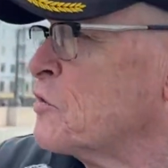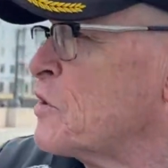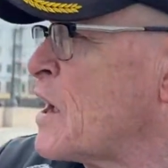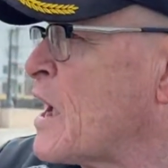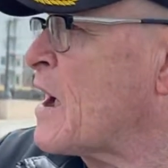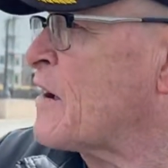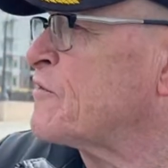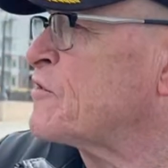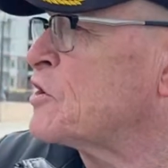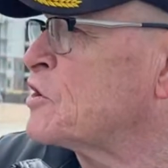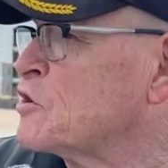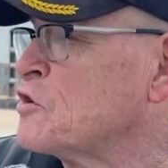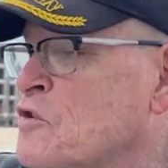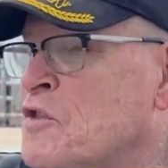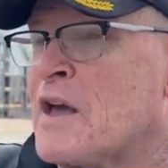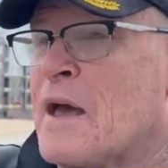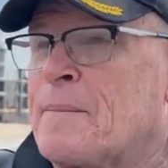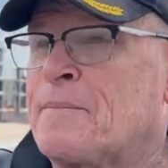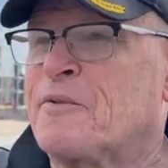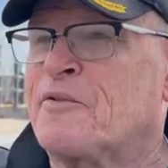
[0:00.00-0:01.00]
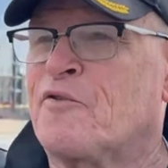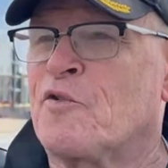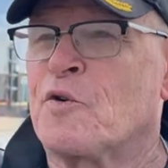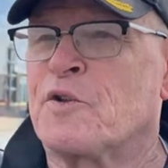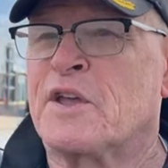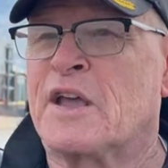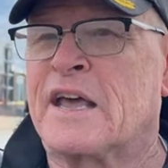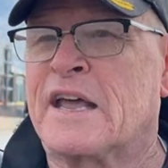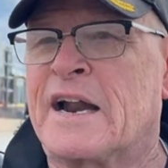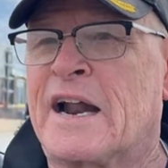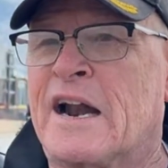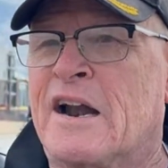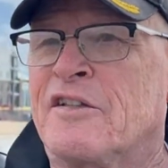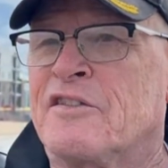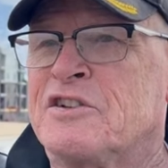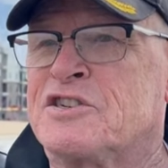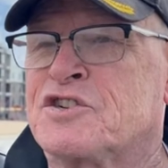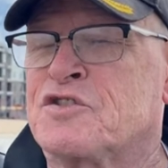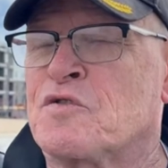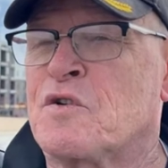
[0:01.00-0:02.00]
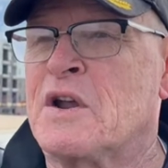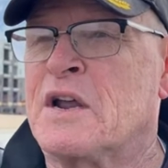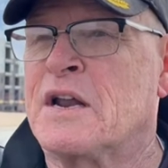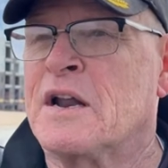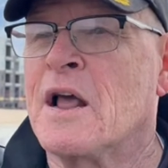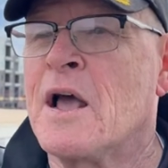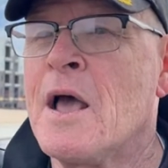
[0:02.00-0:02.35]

They have to do that before they get out on the street,